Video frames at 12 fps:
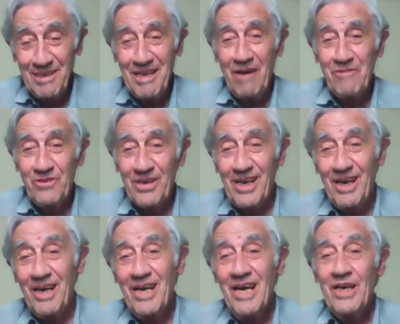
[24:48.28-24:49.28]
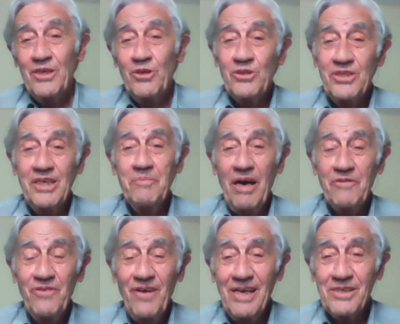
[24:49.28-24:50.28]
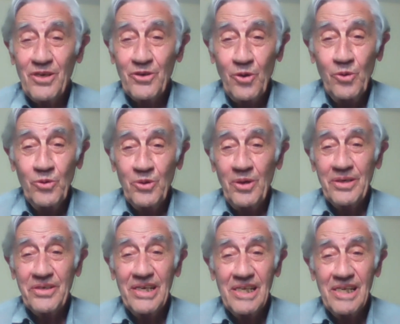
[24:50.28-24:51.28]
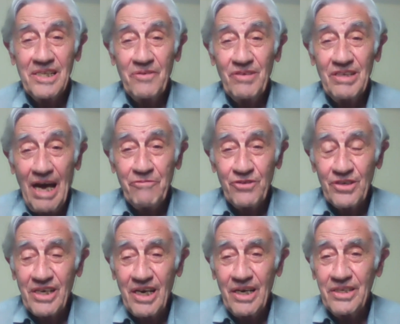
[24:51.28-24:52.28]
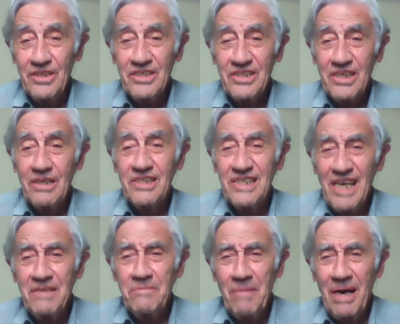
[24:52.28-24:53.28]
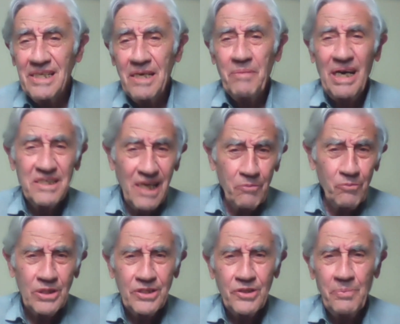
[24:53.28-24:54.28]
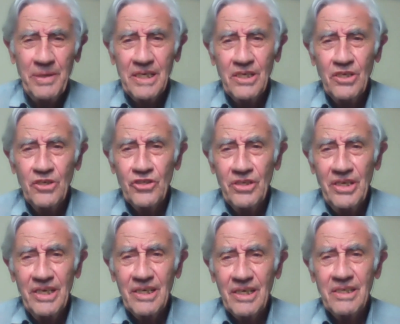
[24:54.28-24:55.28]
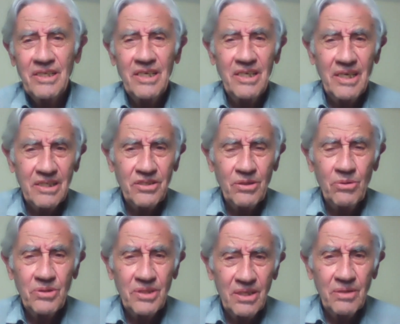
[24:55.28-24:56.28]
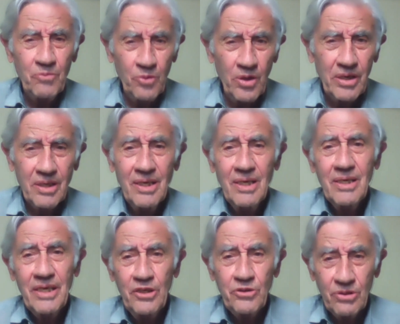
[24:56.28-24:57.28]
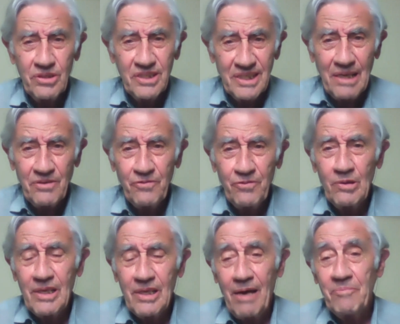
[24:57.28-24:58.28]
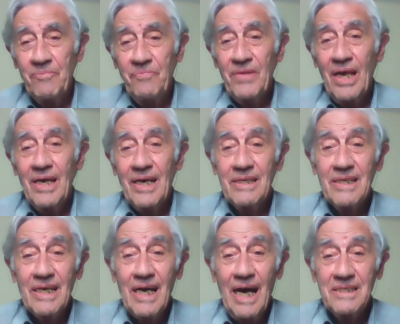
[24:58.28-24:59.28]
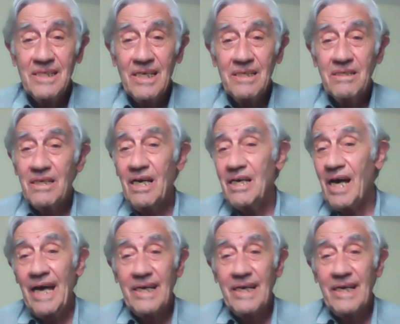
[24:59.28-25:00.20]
in Africa. You see, my father wrote to a relative in Africa and he said, send money. My son wants to be an engineer and he has to work. He should study full time. And the guy says, I